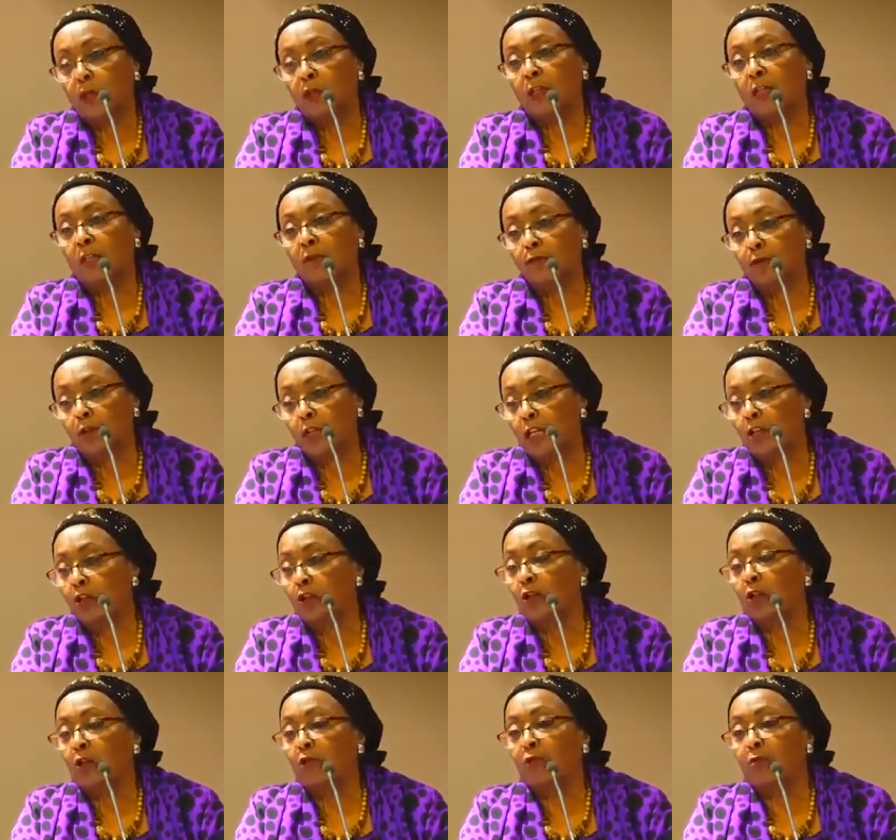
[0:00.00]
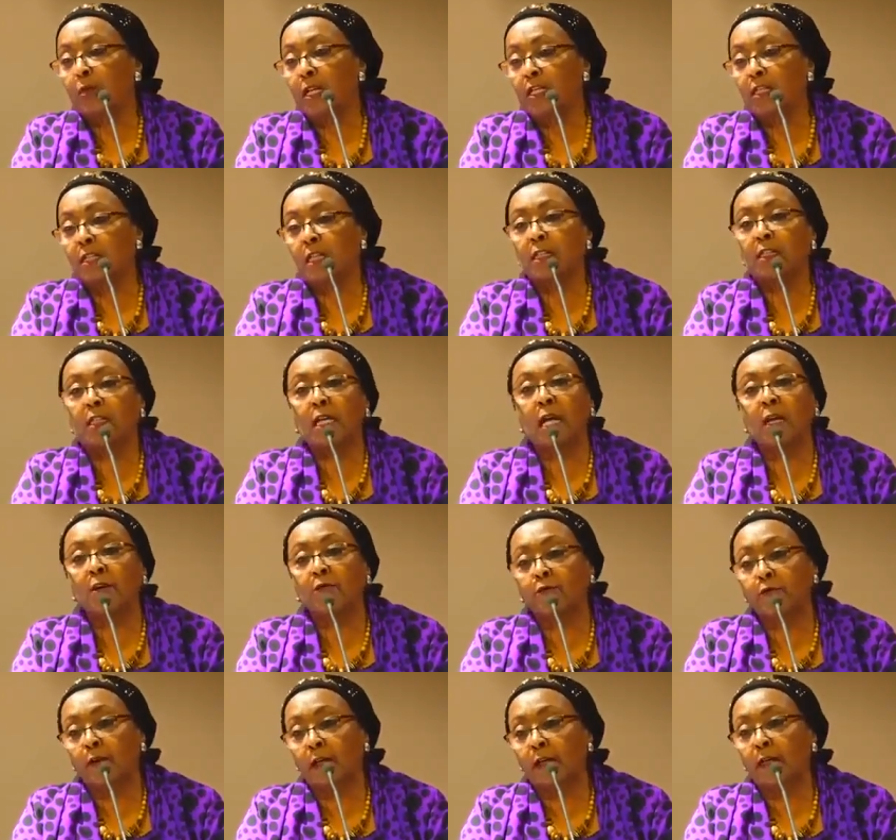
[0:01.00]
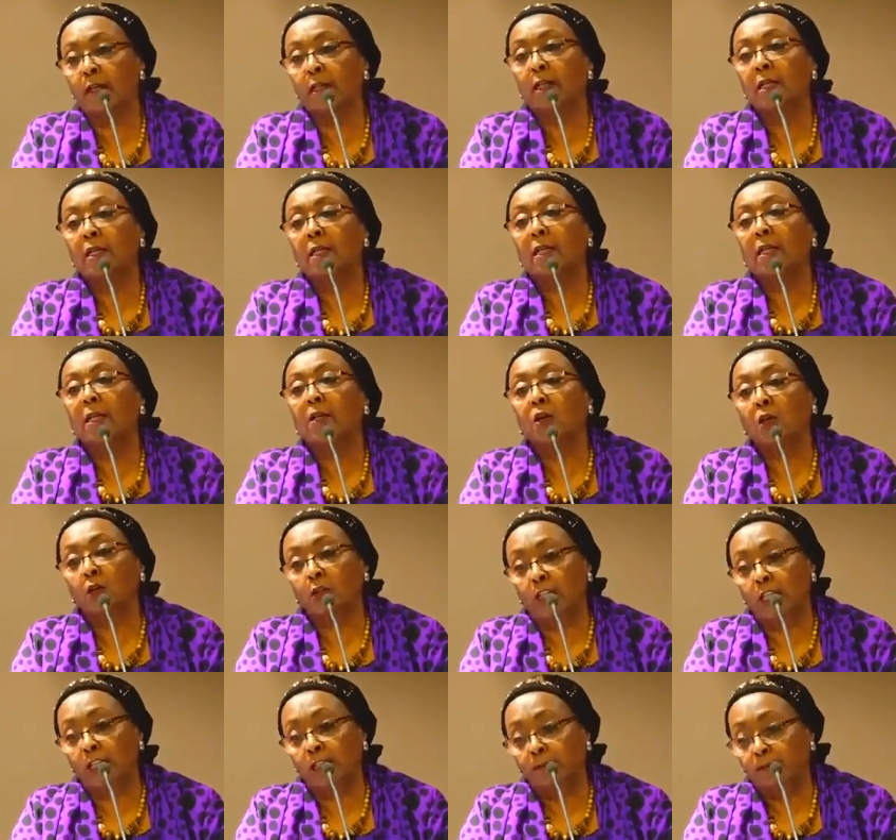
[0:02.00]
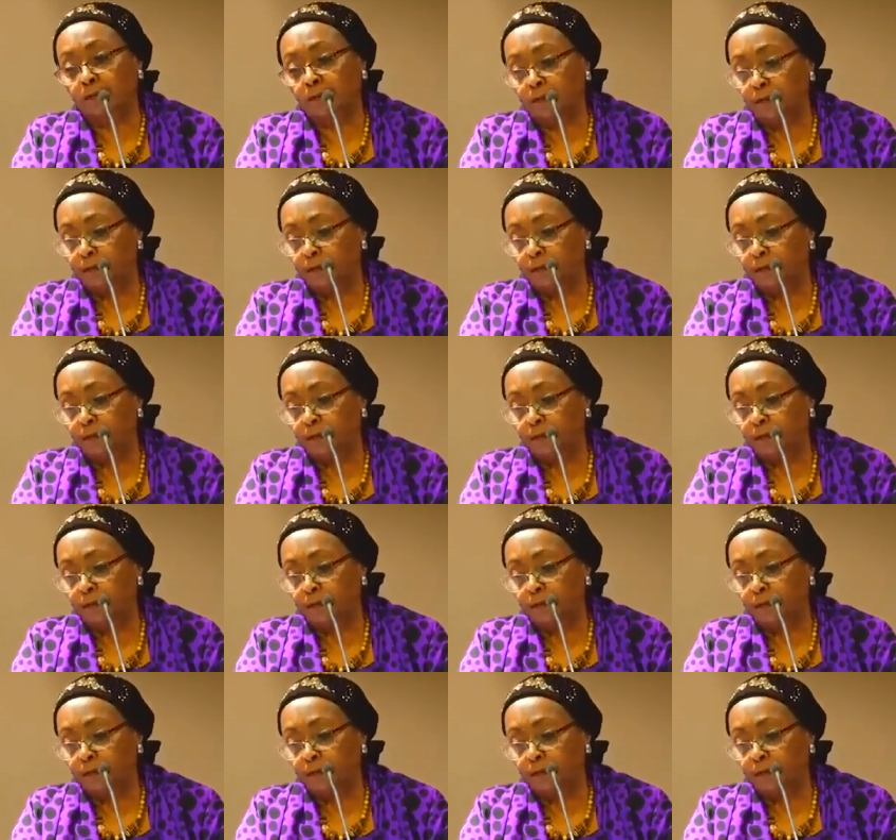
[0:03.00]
at the invitation of President Alpha Condé.